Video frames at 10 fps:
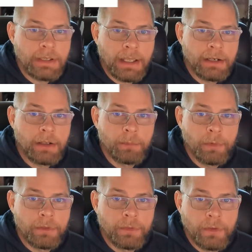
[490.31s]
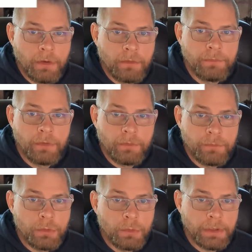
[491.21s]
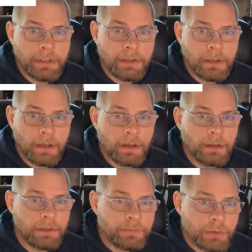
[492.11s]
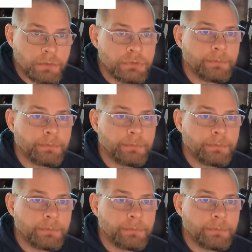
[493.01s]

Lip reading: I ended up with the fueling lifters.